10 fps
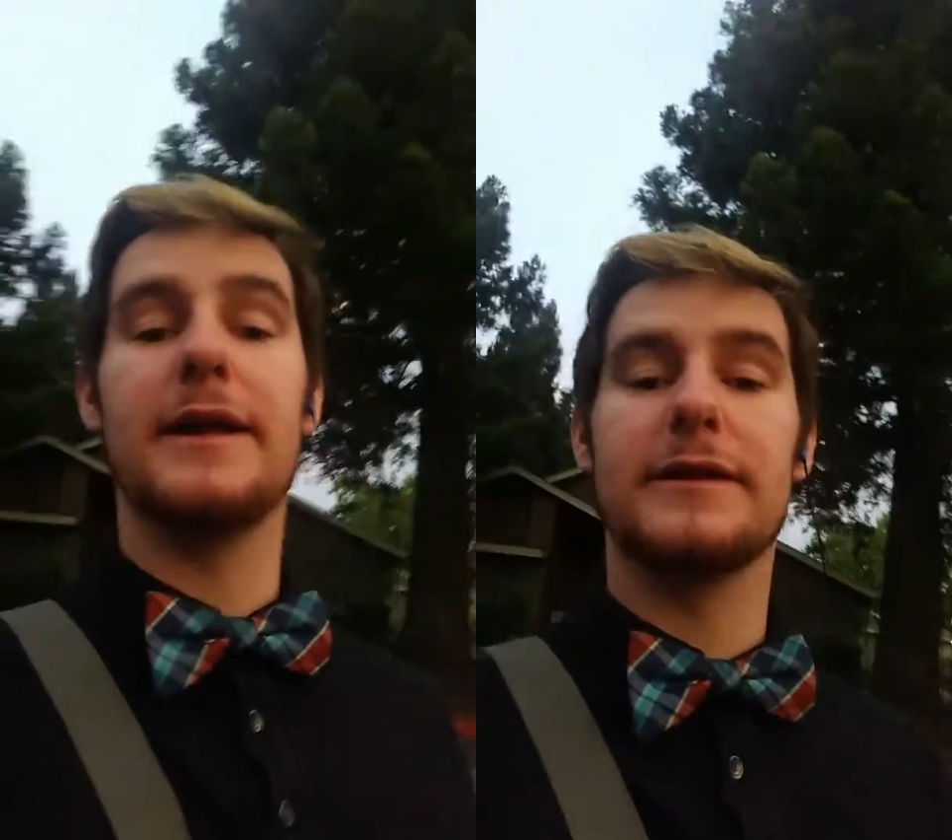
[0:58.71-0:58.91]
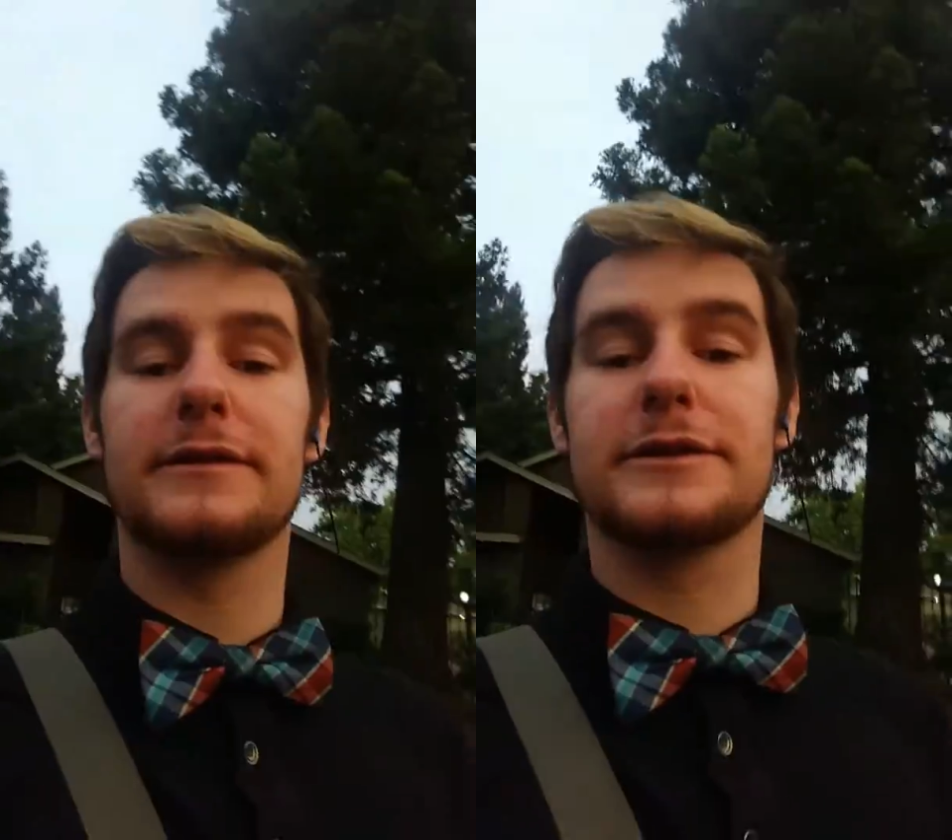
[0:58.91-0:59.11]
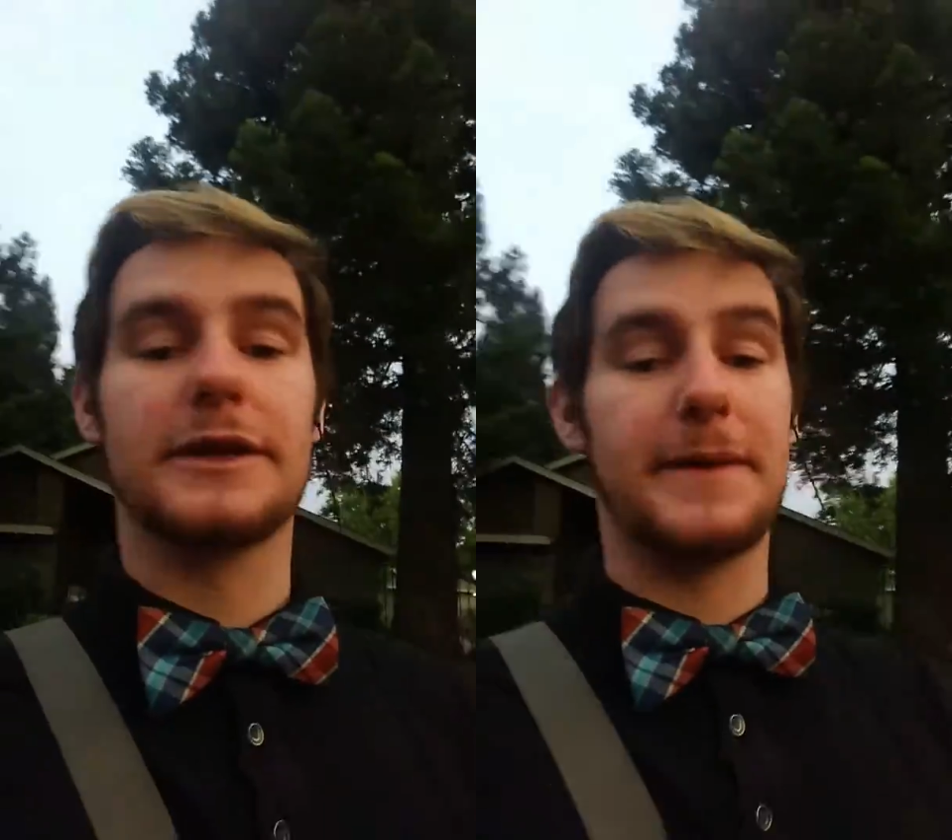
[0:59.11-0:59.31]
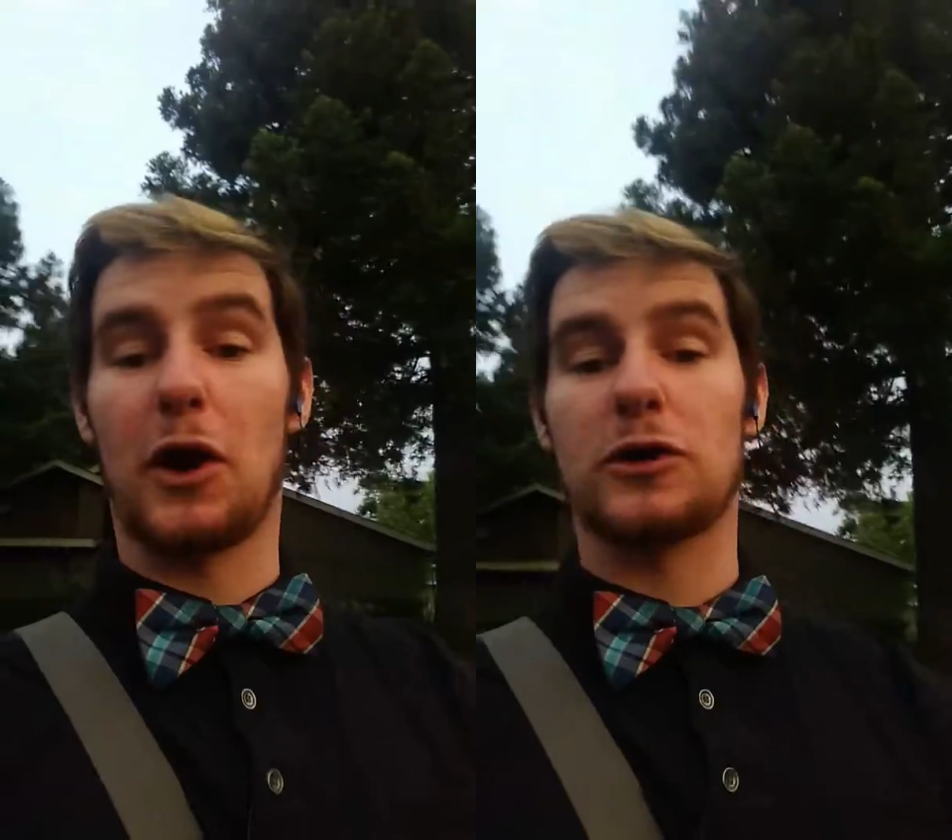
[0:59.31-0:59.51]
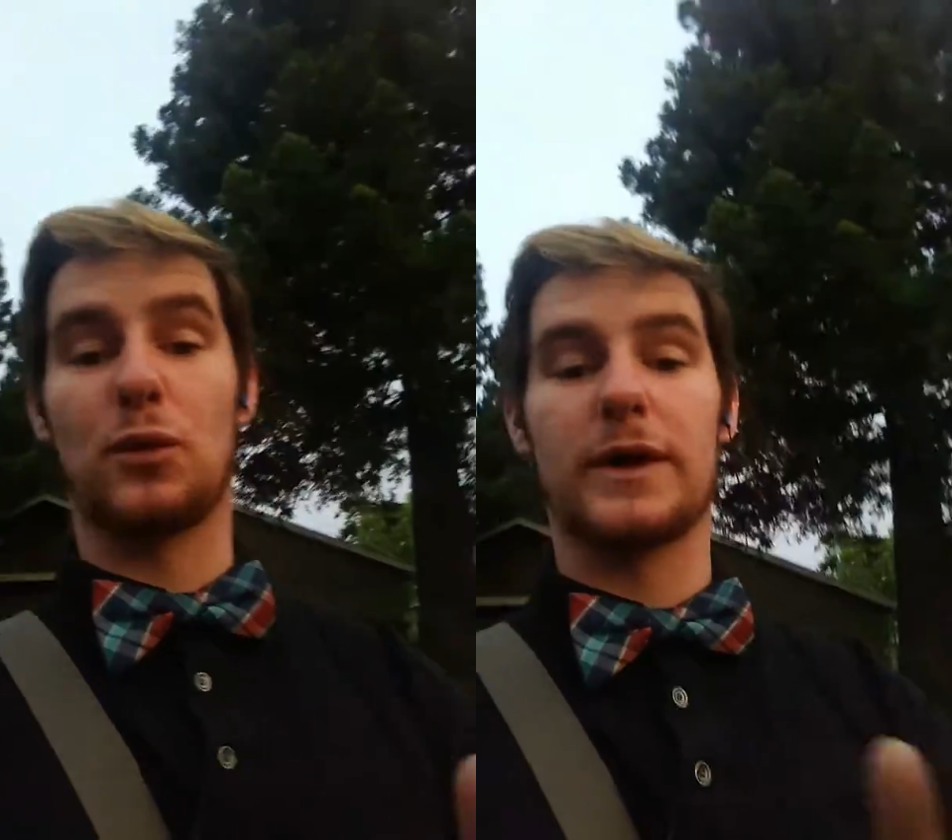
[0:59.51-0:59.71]
It's going to be
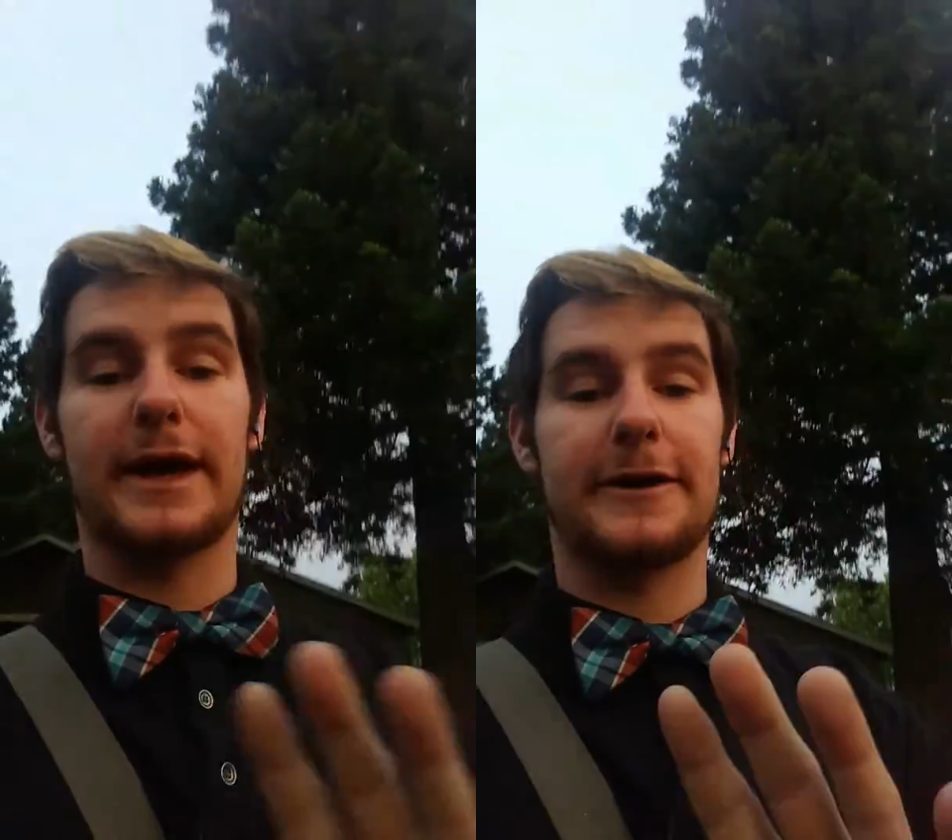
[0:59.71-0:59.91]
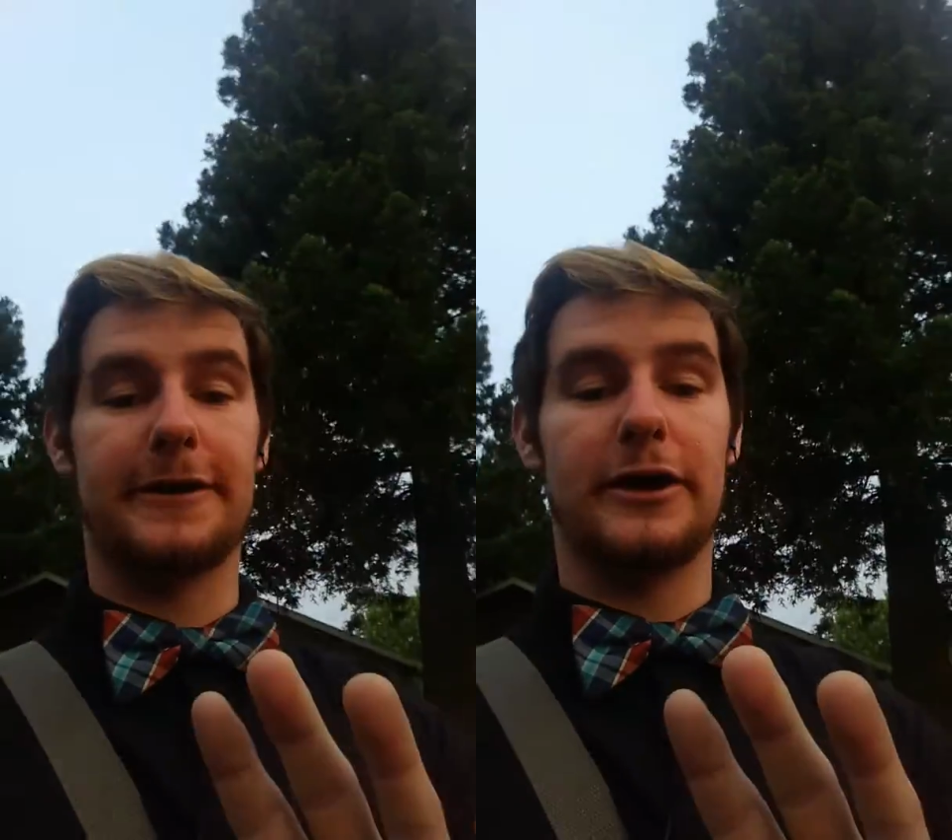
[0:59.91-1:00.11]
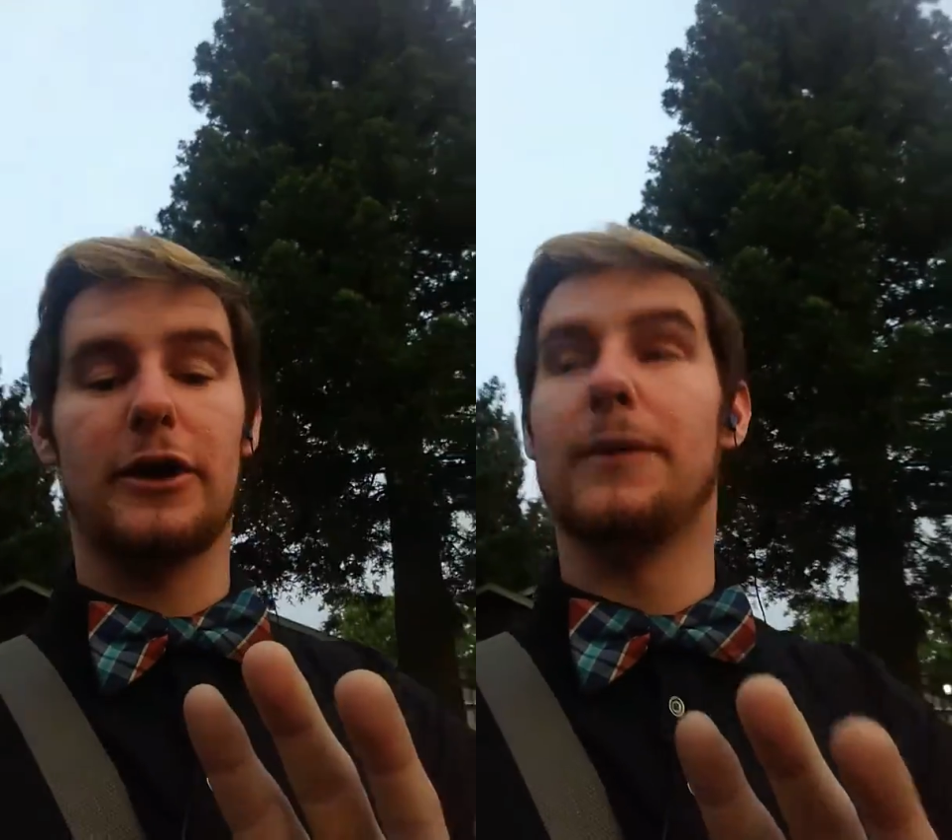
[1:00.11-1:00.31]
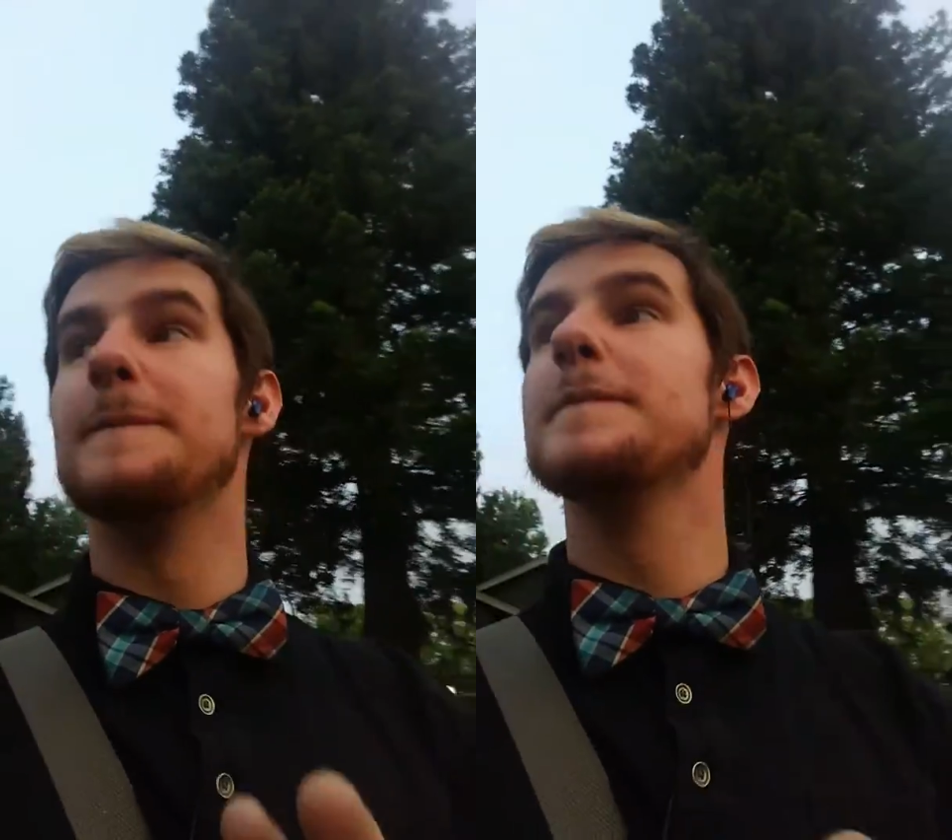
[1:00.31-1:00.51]
hard work, I already know.